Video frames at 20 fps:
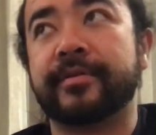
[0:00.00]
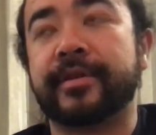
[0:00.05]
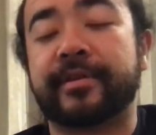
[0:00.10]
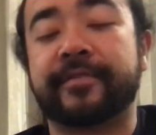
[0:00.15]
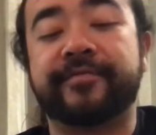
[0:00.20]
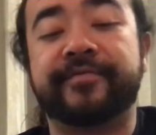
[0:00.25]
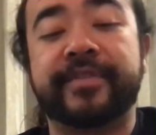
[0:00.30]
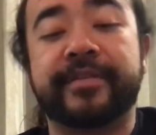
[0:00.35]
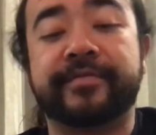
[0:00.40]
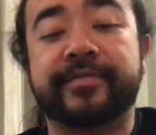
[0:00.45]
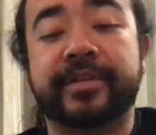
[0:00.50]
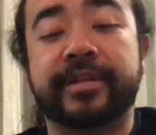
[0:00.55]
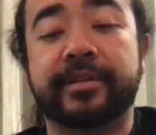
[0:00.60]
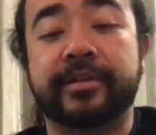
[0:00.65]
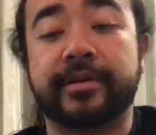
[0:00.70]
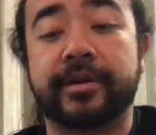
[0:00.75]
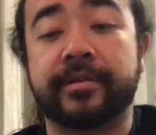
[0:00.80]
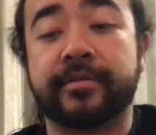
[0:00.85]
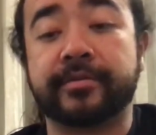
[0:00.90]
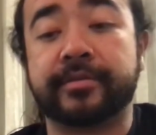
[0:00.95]
Like
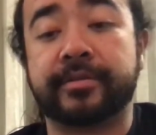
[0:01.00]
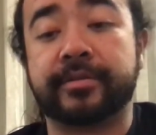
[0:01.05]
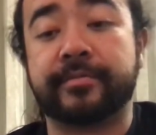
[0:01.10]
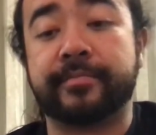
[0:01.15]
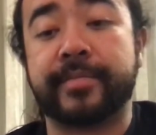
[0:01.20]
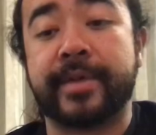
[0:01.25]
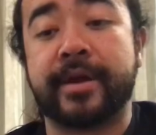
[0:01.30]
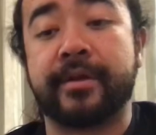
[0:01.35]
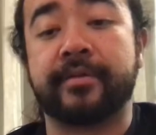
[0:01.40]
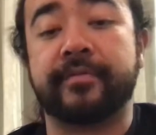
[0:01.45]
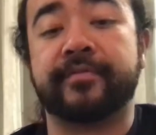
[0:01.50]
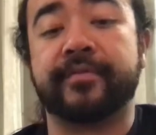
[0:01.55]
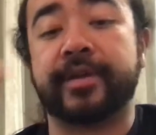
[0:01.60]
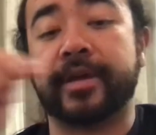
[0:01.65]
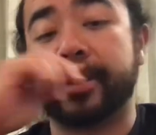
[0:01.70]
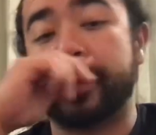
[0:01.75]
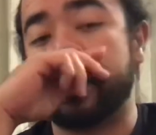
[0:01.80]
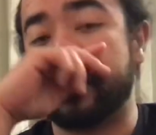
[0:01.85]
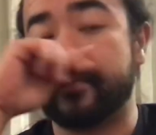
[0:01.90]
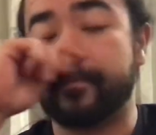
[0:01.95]
$15 in the matter of
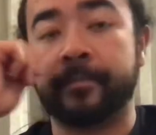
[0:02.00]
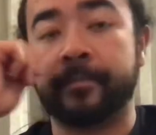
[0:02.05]
I